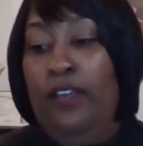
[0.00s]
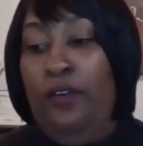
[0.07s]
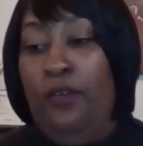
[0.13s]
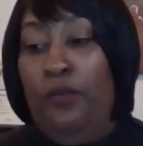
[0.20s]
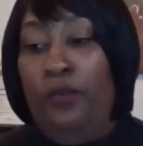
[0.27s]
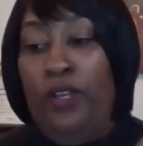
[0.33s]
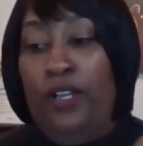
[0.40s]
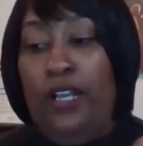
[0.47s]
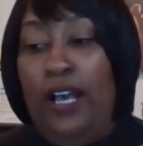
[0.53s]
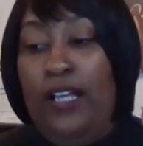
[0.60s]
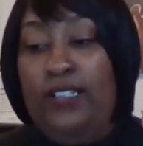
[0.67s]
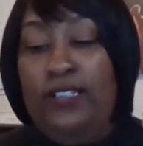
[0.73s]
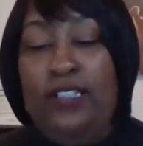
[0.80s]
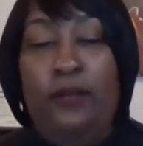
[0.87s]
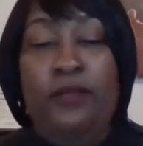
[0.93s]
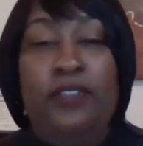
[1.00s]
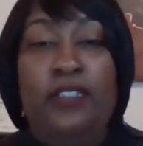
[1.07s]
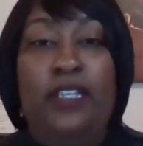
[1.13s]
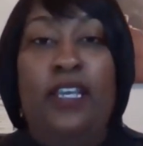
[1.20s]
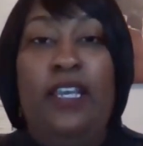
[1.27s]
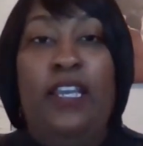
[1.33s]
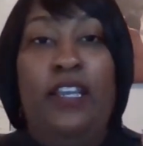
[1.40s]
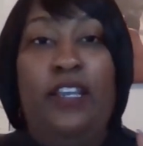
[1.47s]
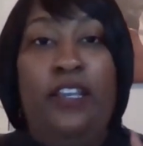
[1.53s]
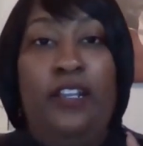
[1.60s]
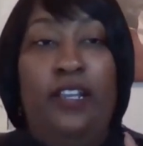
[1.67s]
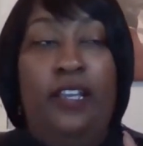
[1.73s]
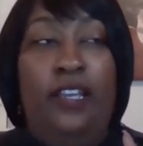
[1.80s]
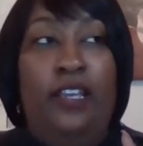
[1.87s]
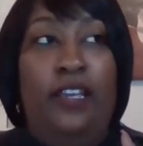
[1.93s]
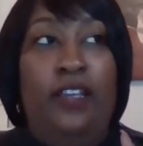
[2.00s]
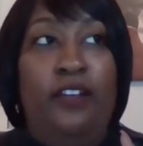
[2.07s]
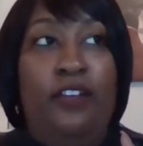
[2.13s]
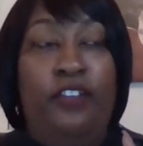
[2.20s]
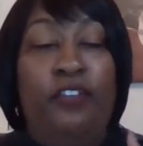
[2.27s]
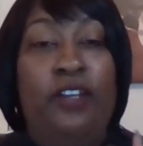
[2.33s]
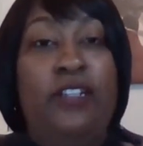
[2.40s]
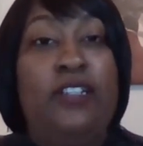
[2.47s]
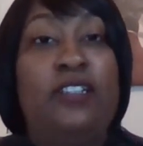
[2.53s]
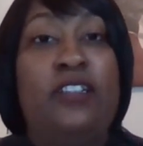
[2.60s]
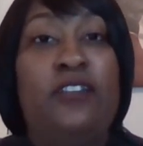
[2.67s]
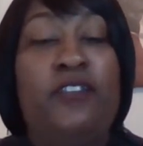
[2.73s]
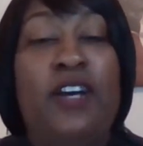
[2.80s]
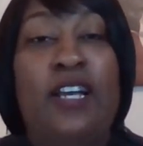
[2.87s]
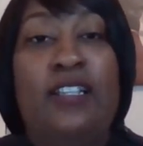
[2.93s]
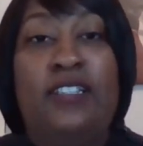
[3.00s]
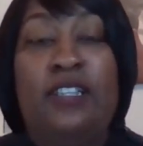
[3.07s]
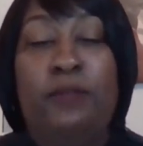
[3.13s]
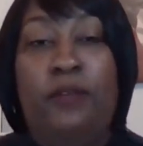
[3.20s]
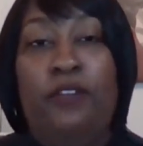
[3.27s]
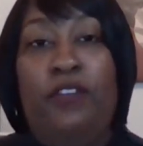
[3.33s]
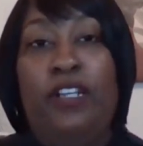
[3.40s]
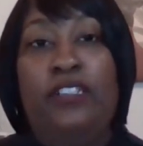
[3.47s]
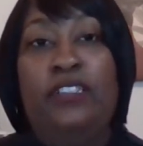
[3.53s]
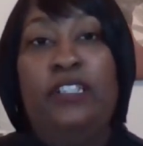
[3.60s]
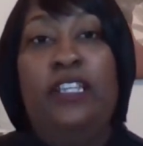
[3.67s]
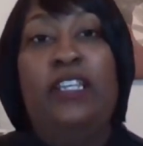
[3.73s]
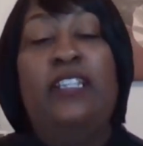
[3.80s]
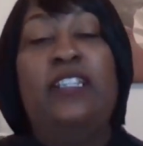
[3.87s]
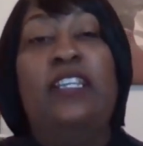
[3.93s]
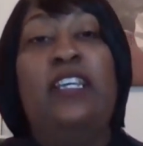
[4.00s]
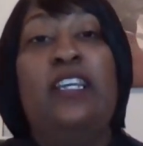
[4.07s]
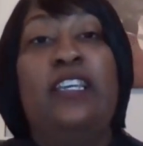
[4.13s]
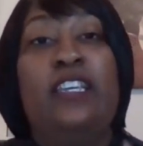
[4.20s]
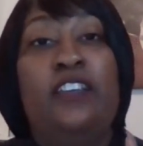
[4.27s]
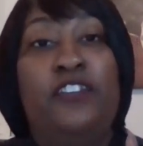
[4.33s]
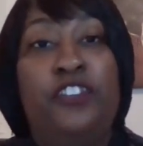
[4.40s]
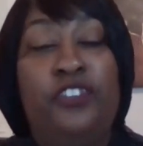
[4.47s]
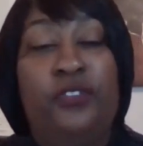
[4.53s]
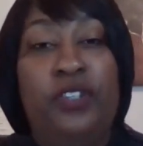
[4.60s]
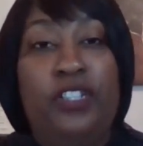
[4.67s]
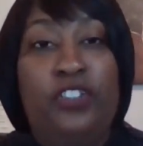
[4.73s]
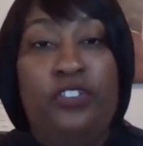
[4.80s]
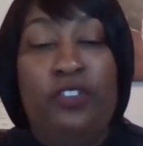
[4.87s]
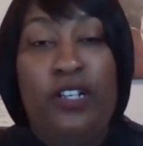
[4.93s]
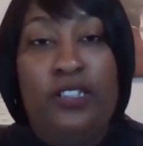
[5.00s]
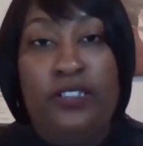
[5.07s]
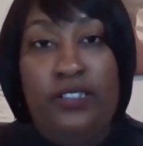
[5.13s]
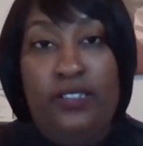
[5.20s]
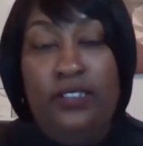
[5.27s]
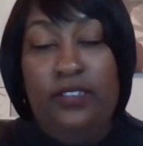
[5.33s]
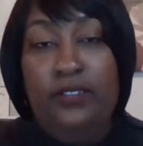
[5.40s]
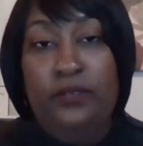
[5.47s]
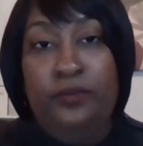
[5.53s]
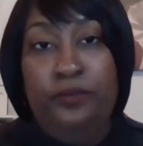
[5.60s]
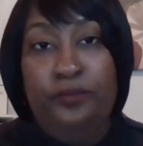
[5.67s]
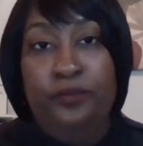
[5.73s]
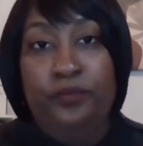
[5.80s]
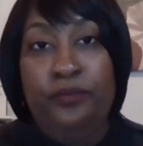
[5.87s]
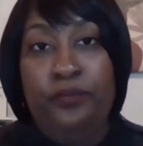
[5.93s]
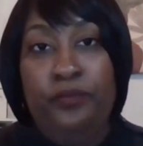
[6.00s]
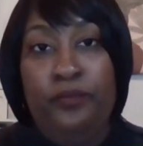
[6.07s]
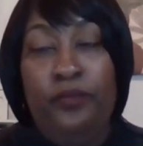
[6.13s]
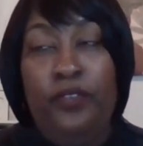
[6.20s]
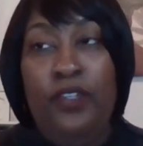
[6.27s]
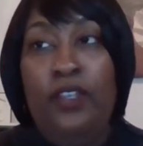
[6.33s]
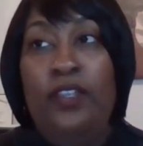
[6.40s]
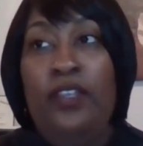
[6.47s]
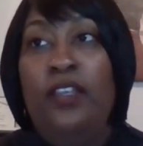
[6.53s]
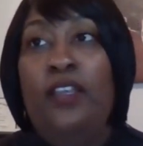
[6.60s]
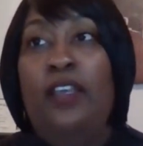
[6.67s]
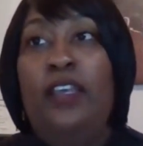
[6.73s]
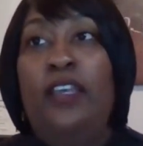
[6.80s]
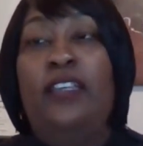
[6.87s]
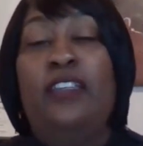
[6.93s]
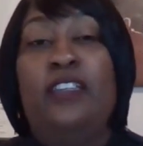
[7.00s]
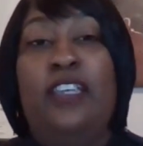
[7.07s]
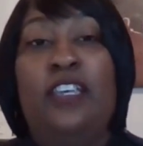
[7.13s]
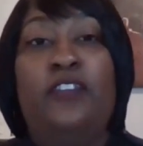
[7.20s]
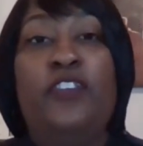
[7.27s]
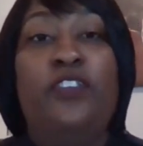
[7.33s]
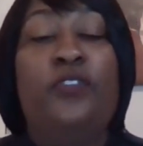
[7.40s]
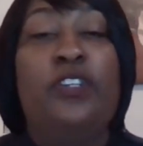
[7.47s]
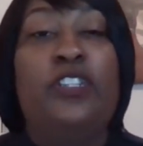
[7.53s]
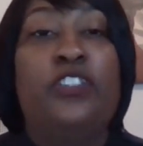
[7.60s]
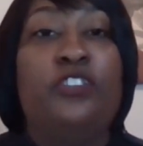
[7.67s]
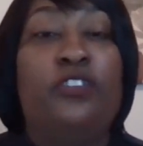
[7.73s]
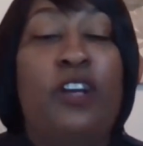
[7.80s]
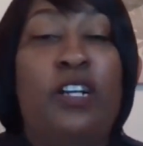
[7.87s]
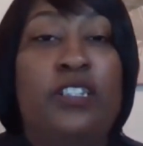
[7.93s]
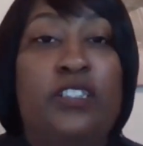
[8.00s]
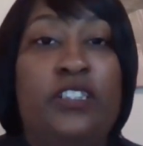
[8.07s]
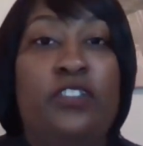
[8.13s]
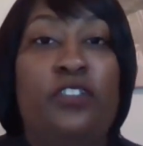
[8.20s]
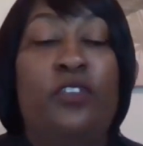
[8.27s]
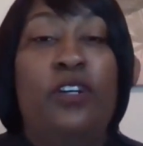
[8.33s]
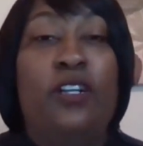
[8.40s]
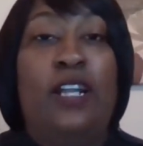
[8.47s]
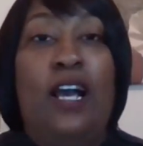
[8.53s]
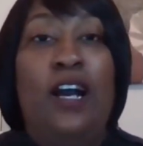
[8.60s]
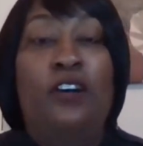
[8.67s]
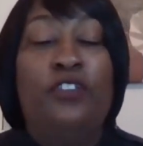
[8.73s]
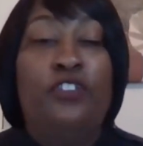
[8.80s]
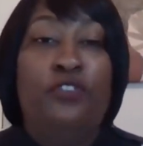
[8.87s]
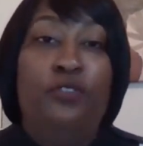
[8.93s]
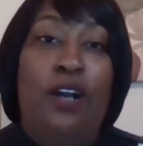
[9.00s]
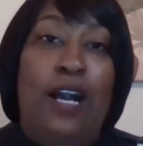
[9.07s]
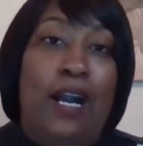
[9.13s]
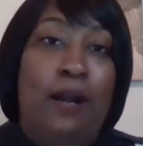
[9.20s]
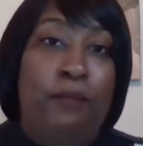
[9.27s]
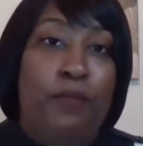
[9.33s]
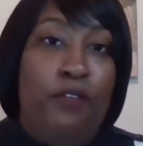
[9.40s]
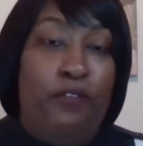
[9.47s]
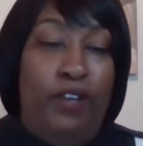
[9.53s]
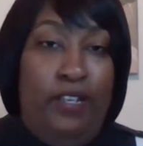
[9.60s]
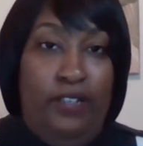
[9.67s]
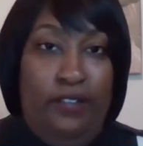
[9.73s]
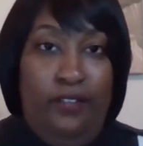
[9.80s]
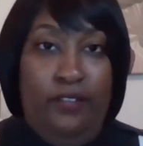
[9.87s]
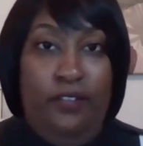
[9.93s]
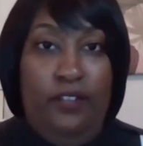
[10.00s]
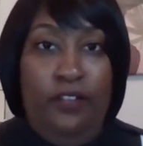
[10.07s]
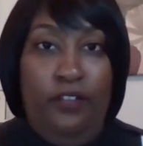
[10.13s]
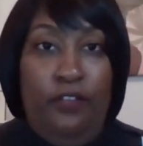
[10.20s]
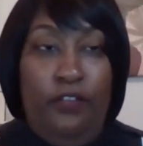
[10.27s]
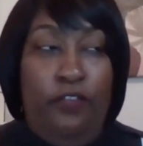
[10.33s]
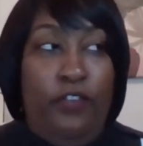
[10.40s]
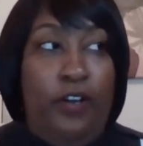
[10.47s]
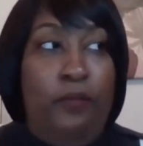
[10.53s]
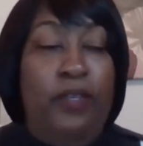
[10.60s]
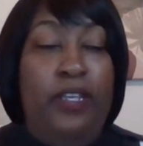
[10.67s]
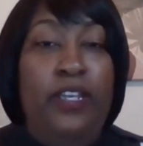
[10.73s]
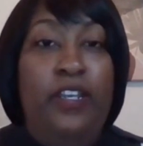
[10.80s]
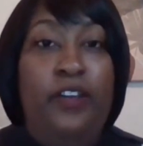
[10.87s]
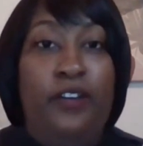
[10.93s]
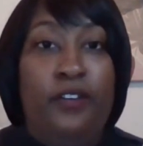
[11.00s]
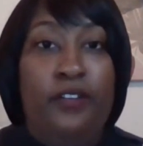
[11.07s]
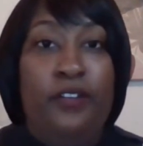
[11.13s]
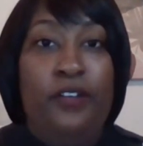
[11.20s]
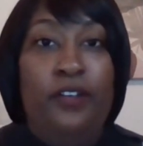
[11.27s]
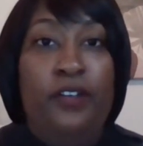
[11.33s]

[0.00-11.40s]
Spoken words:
when God steps in and create this divine separation, he then gives you instructions. He's giving you instructions on how to operate from here.